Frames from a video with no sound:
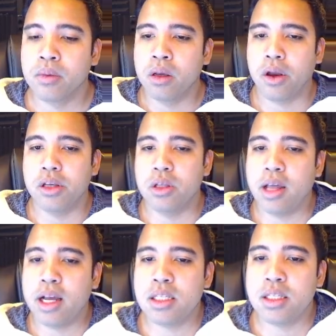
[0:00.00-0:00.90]
Okay, so
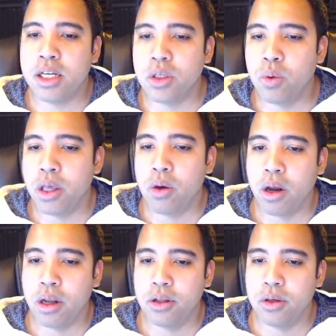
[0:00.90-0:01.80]
that's essentially what you
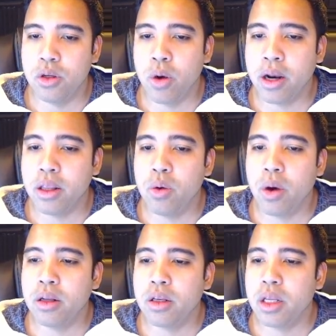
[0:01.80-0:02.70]
want to do. You want
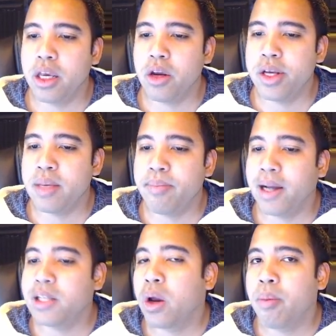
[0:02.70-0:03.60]
to increase it
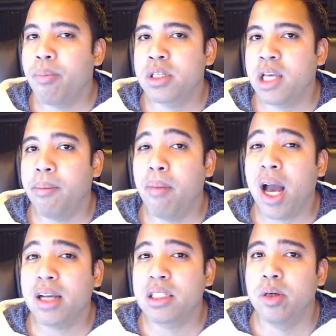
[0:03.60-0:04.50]
by 20%
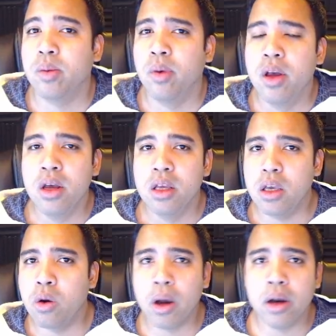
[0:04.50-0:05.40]
maximum.
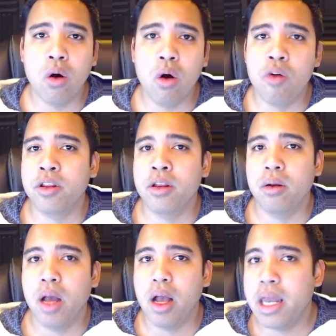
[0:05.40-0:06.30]
You don't want to go over
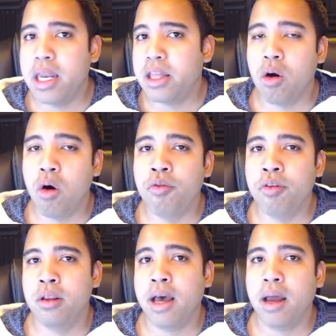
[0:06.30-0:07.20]
anything over
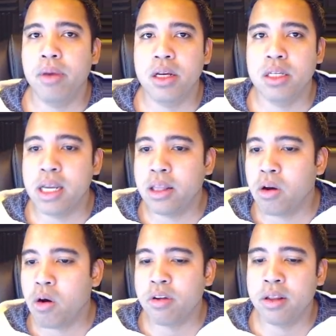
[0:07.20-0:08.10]
than that, because anything
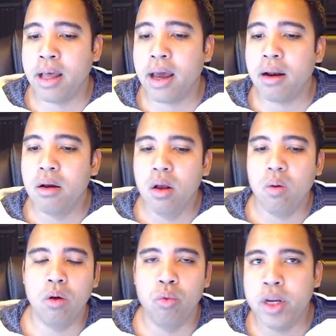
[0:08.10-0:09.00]
over than that
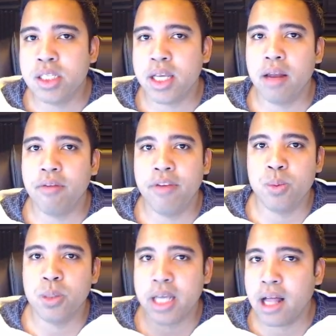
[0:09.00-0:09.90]
will reset.
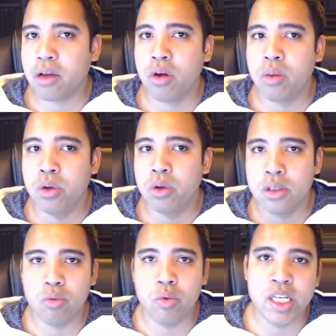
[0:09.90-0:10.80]
Facebook's algorithm will
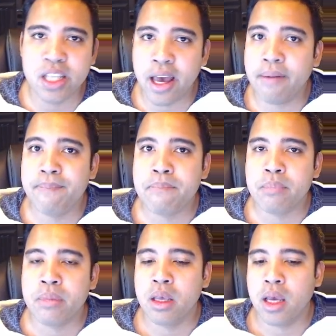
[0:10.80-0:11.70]
just reset,
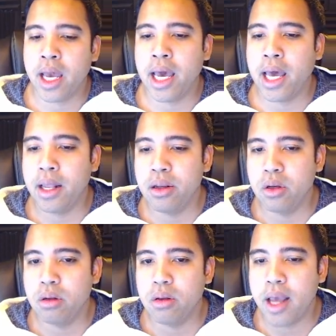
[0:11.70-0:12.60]
and
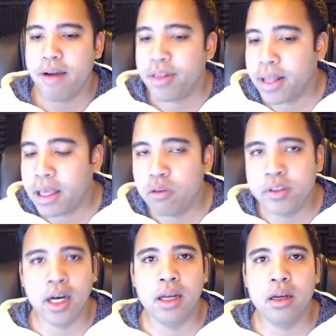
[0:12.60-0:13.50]
everything that you've
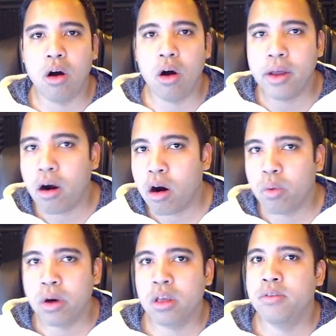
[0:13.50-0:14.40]
done, all that hard
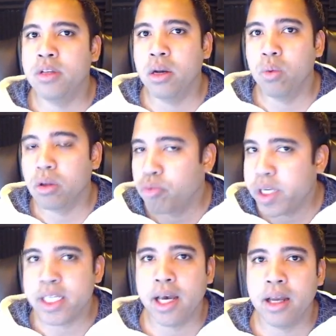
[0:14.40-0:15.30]
work you've done, will
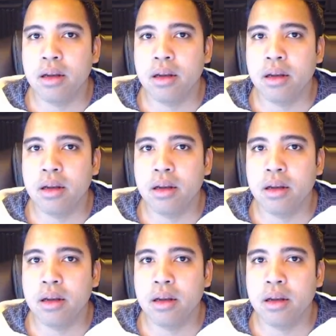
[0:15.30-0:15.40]
reset.